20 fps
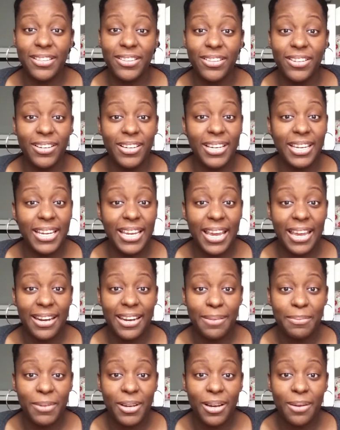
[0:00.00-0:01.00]
looking
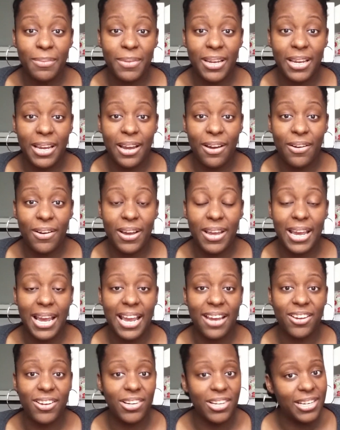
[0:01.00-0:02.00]
at him coming out,
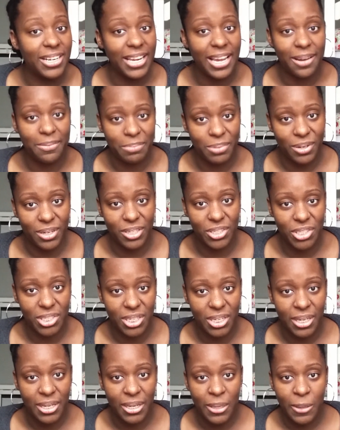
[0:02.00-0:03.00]
I could not push.